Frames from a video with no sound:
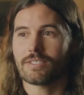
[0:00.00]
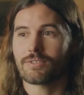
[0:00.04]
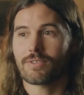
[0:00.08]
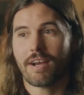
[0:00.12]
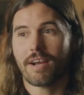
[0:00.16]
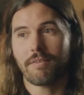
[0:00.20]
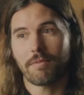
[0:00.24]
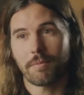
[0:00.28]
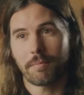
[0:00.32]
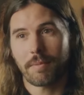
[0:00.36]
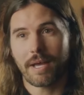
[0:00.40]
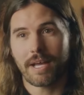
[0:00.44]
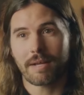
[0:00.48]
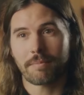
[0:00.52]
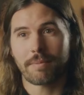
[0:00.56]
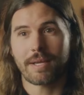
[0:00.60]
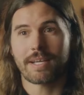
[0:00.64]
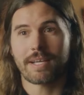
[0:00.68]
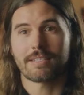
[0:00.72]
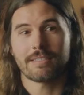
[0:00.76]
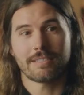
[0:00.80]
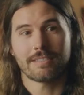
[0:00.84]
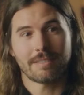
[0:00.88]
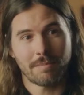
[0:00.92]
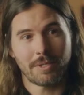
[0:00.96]
travel
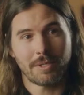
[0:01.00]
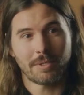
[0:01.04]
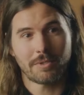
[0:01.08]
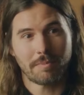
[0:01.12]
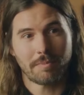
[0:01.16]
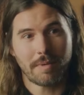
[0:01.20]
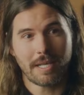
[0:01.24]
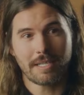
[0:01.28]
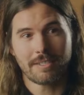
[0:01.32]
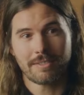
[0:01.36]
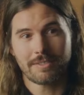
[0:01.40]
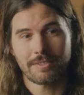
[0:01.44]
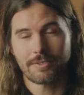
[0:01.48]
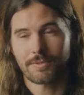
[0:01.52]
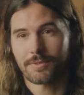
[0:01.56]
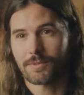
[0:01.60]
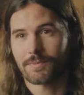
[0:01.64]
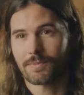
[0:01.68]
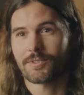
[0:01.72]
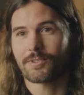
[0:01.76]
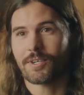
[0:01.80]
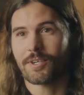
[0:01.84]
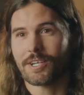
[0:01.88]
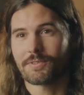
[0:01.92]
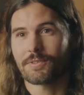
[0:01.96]
backpack is the most
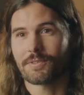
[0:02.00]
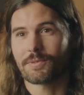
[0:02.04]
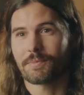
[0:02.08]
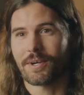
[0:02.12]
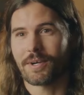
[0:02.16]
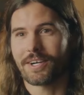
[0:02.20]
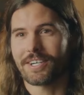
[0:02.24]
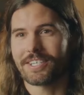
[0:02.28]
stressful